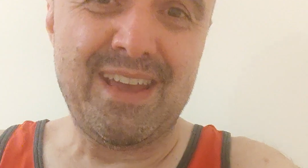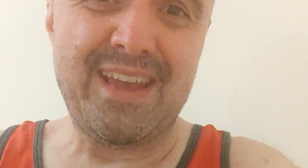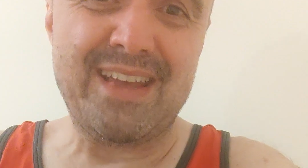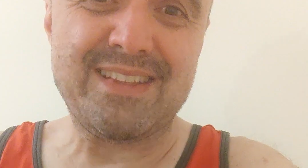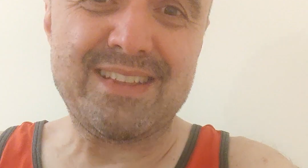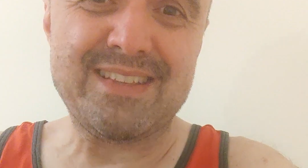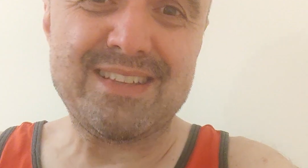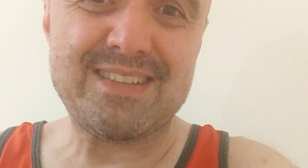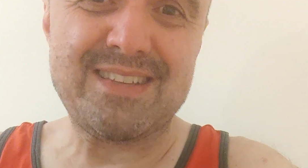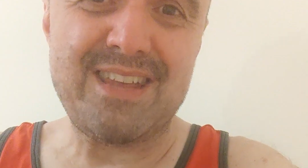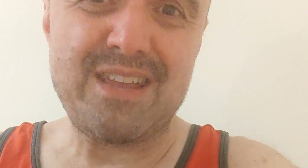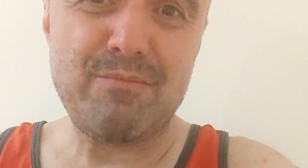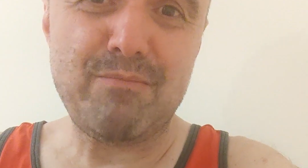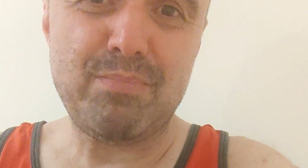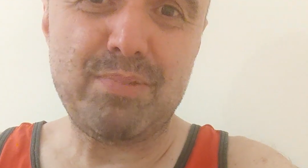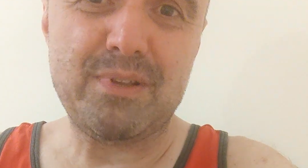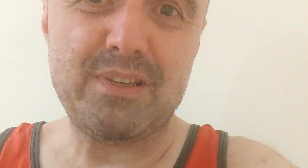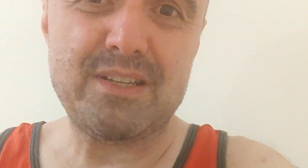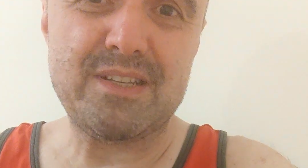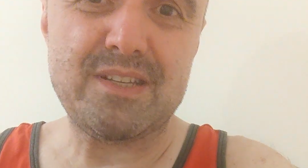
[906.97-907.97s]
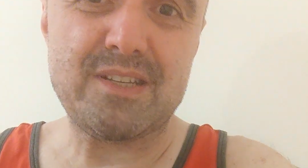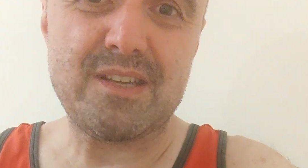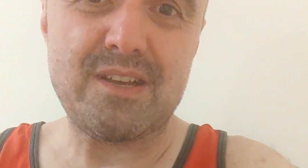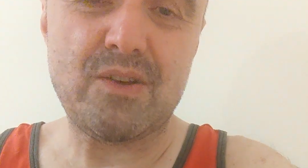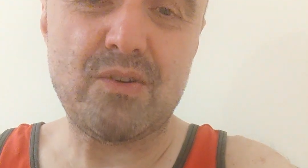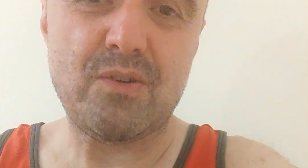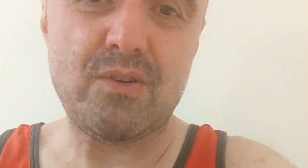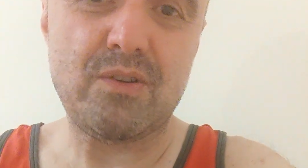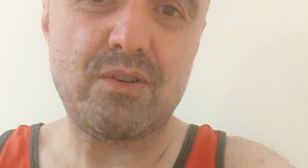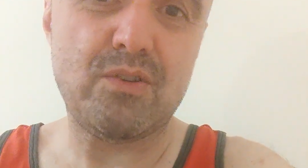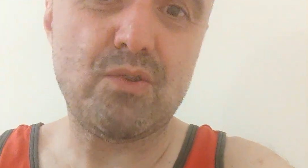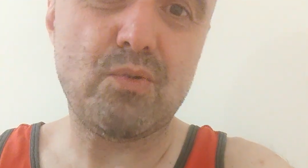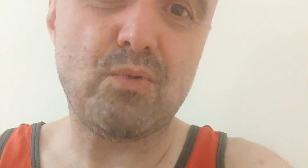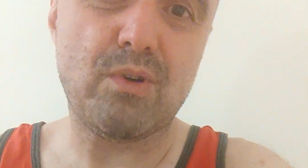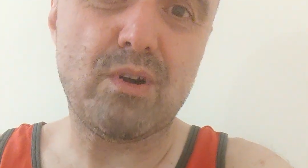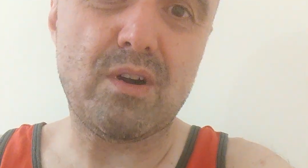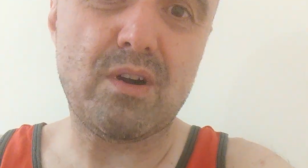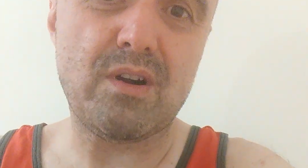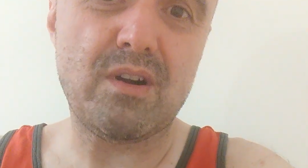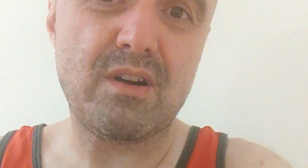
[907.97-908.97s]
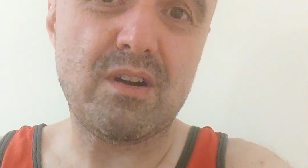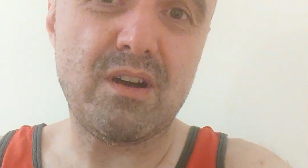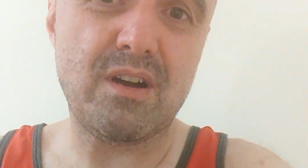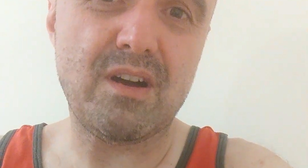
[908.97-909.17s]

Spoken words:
at the same place you were